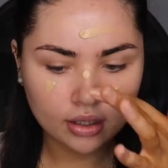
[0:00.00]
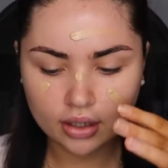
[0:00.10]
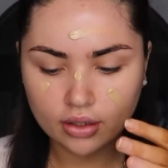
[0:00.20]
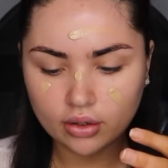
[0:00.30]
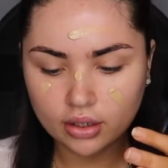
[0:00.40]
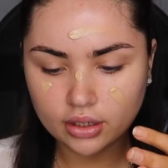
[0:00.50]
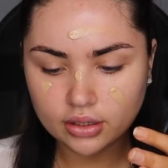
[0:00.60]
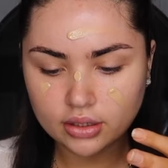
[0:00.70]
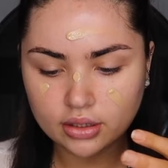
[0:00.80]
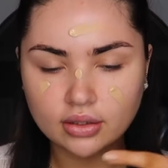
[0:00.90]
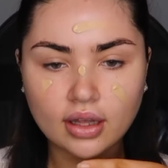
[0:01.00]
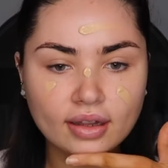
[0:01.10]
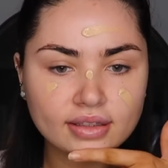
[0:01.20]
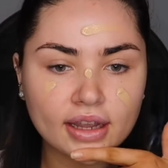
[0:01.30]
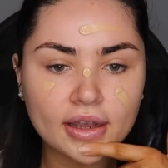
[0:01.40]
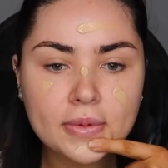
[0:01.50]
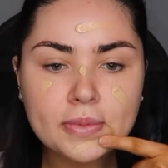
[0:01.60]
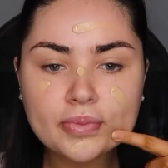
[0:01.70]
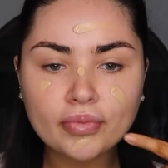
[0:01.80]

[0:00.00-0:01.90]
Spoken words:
I got Latte,